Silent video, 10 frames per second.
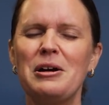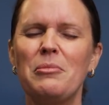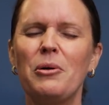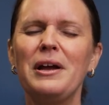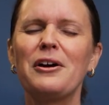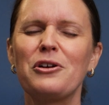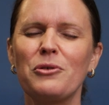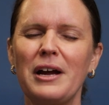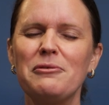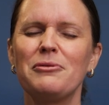But we are
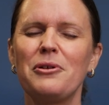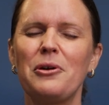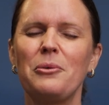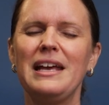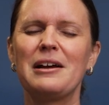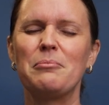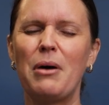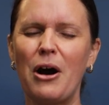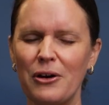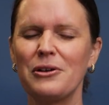grateful that we can
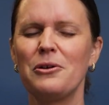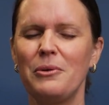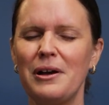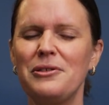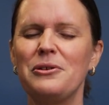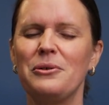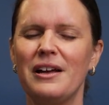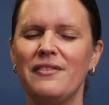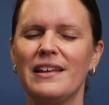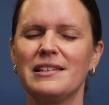partner with you
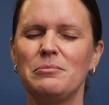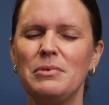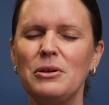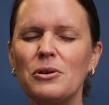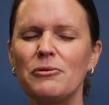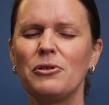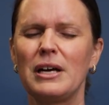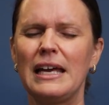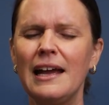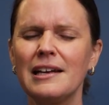in this beautiful
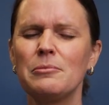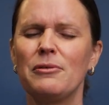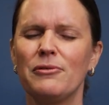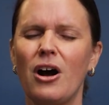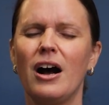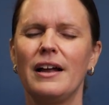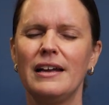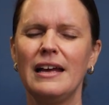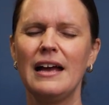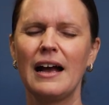kingdom of
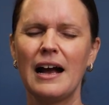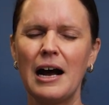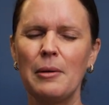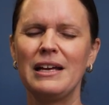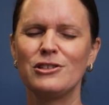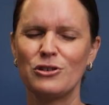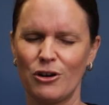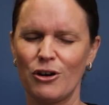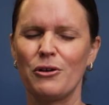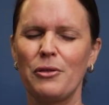God coming to
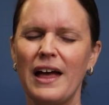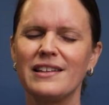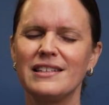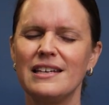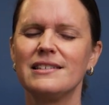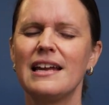earth as it is